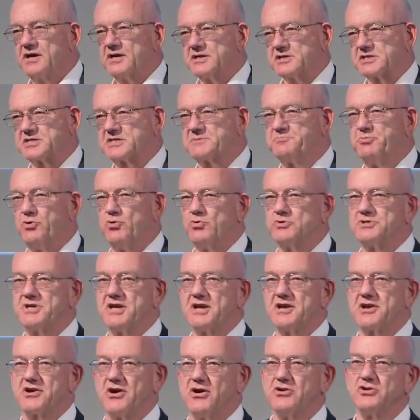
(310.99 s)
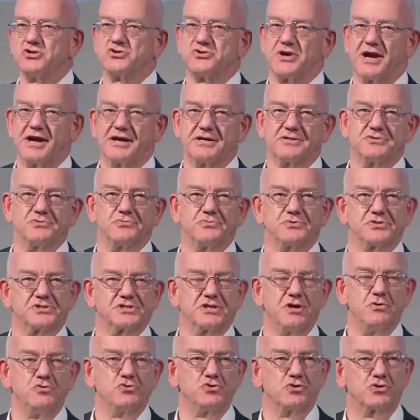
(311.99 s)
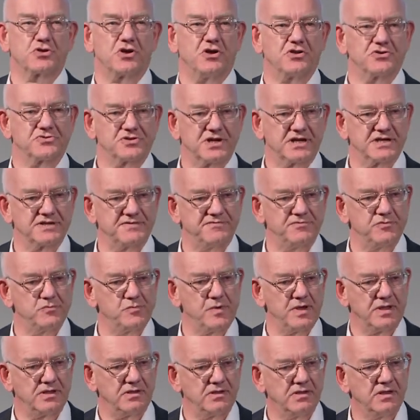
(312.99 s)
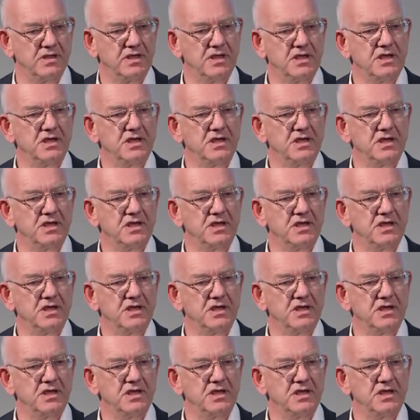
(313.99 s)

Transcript: sporting contract, or social contract, if you will,